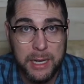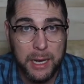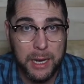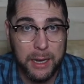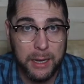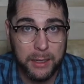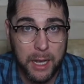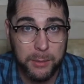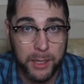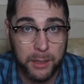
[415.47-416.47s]

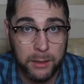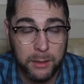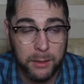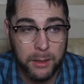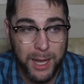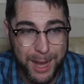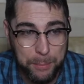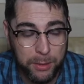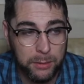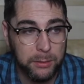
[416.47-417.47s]
coming
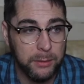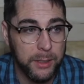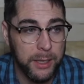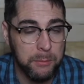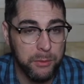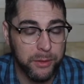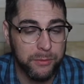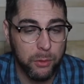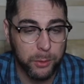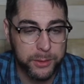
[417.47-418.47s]
up and moving
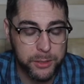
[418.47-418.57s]
forward.